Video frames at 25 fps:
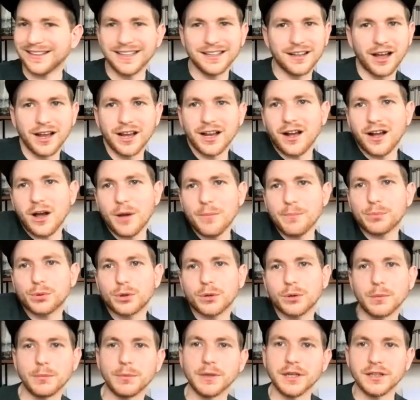Like I'm
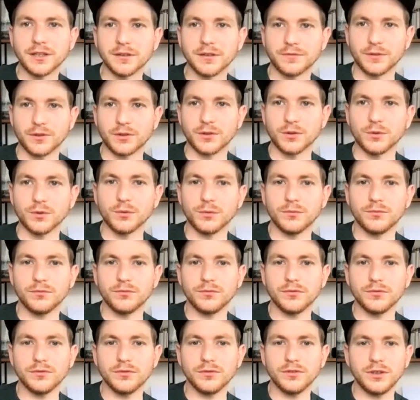probably difficult.
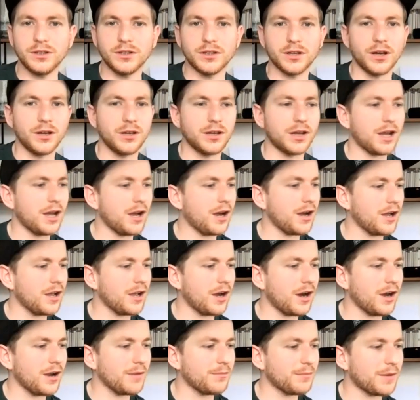You know, like I,
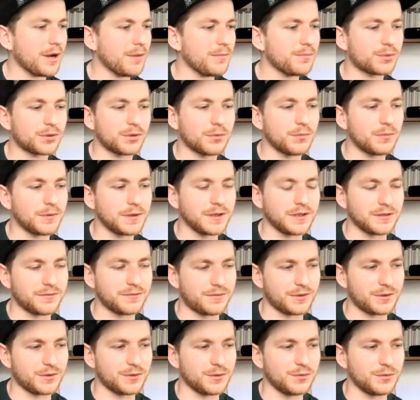I I'm probably
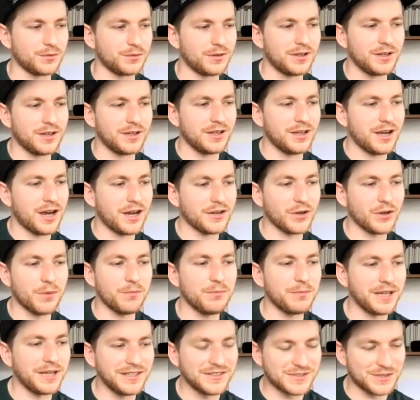difficult. I don't
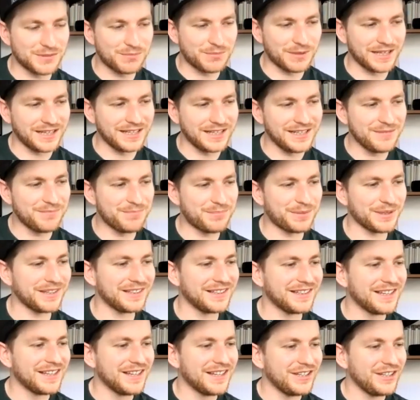mean to be,
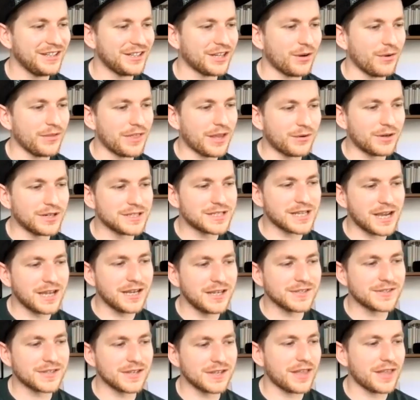but you know, there are days.